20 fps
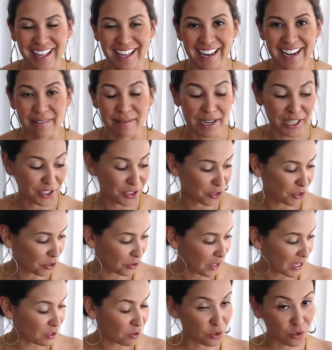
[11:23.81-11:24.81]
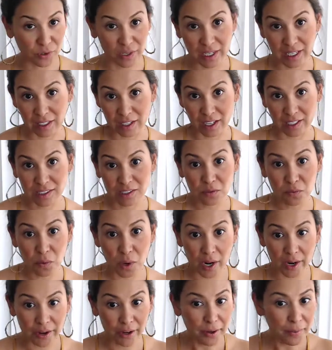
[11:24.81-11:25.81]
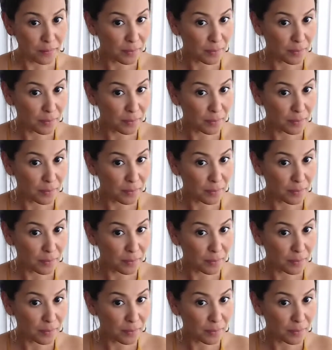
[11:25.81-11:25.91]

Make sure that you drink lots of water.